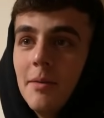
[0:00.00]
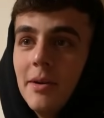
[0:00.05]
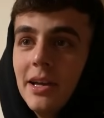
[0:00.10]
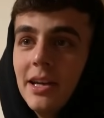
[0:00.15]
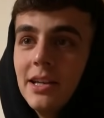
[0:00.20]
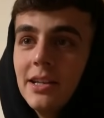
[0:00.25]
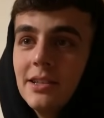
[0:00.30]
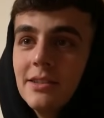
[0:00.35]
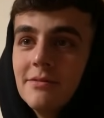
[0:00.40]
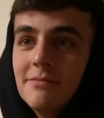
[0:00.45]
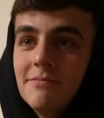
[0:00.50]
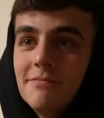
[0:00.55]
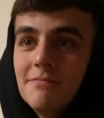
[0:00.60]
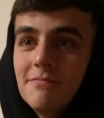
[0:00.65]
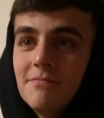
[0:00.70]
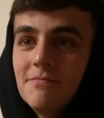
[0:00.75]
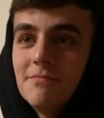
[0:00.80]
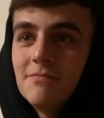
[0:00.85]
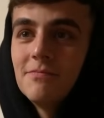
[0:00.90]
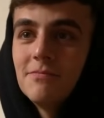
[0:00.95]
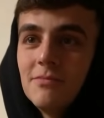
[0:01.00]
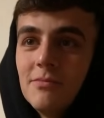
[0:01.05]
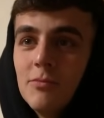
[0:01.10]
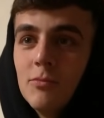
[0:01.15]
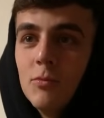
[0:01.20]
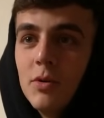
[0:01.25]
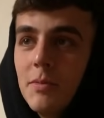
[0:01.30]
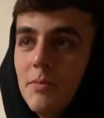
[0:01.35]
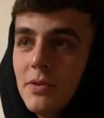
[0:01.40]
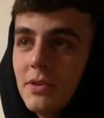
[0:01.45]
mean
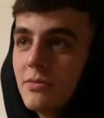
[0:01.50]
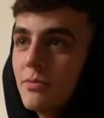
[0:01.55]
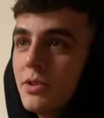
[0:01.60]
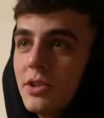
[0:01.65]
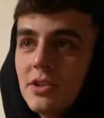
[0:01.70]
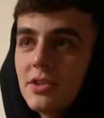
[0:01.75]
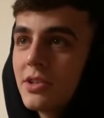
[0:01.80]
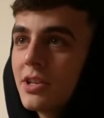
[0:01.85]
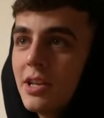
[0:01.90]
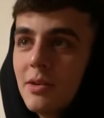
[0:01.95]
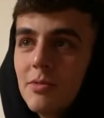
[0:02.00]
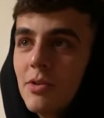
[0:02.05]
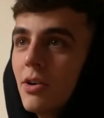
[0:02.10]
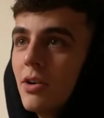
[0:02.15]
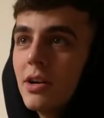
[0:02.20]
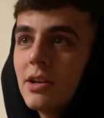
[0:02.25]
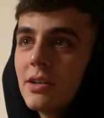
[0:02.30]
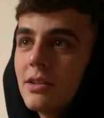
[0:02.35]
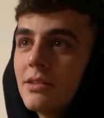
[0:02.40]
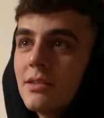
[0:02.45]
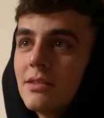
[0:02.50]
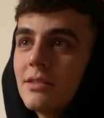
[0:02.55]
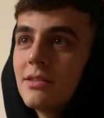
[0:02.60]
we just keep going.